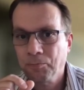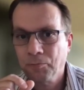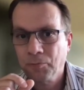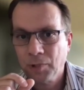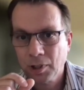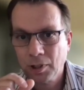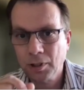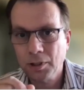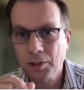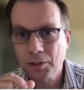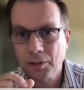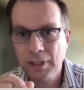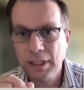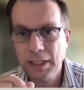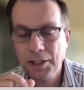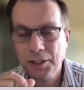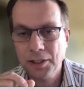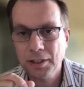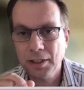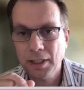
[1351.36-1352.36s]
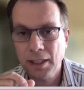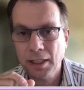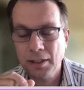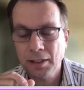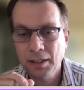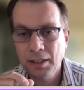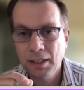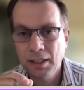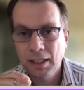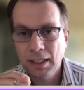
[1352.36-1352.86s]
contradiction there.
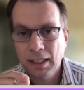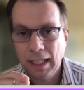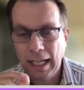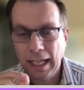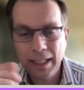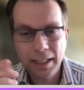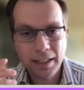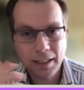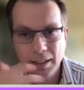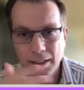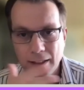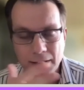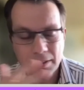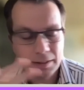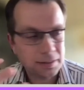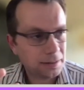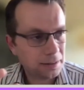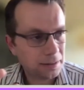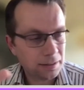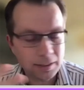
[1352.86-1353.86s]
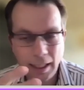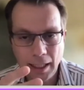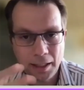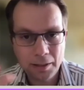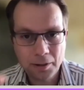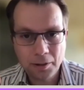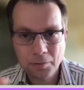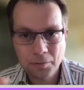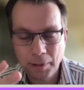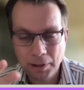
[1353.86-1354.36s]
And I don't
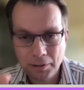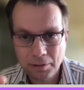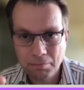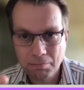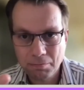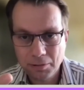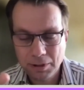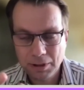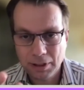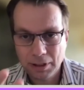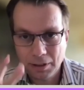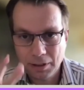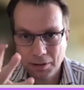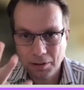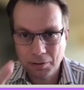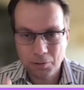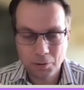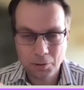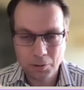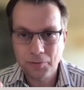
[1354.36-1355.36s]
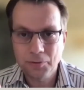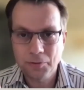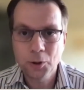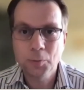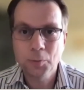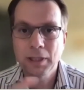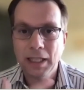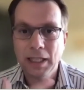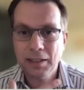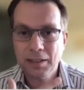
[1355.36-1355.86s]
know about all of you,
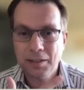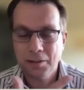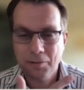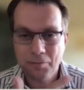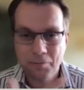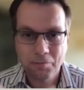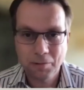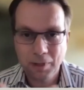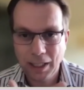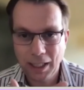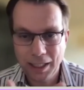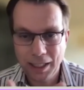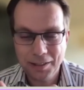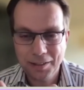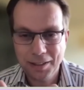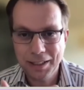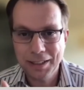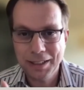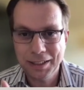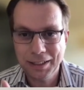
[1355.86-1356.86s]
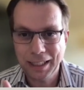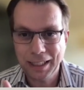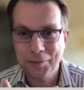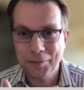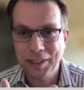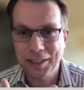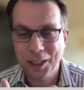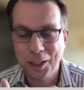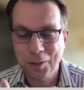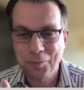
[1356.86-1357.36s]
but I, I see these kind of
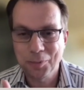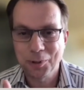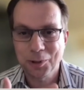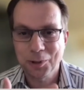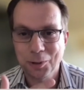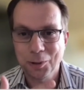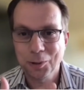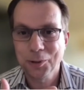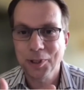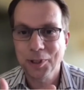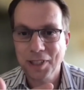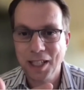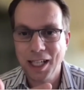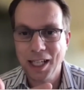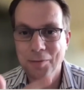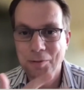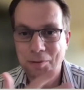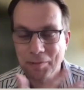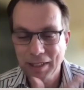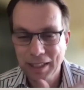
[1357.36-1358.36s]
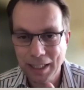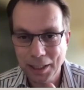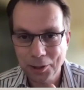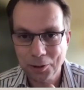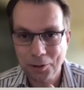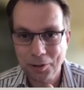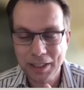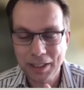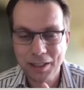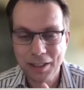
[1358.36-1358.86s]
examples all the time. I mean,
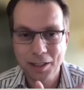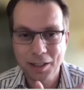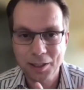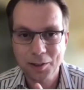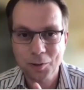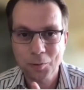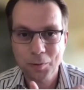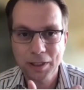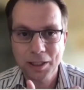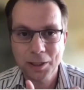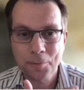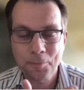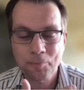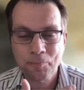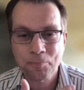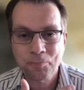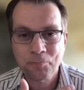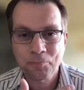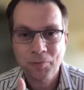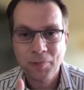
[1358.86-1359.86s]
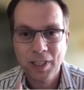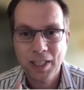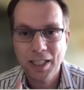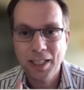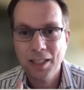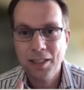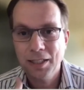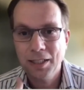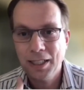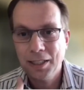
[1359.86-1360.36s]
literally last week
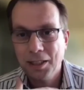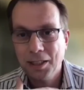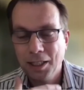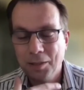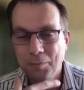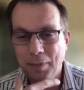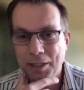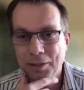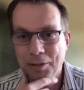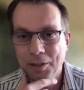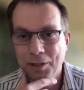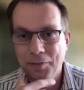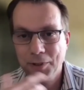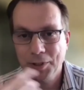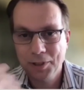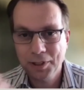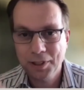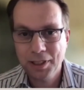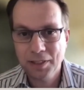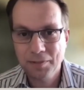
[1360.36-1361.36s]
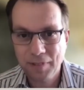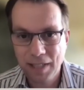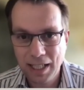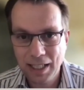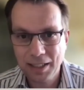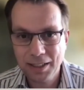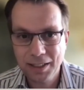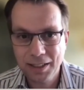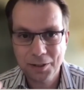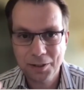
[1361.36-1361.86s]
here at, at my university, at
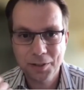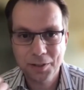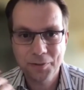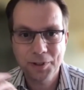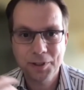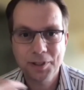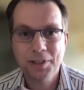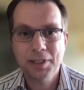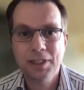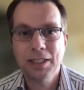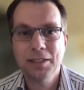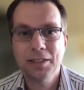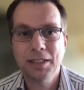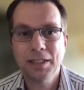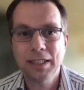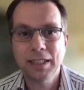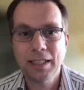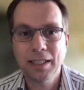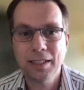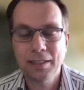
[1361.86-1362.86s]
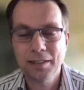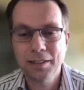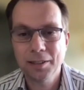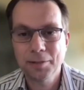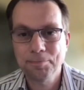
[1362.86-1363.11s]
Wageningen University here in the Netherlands,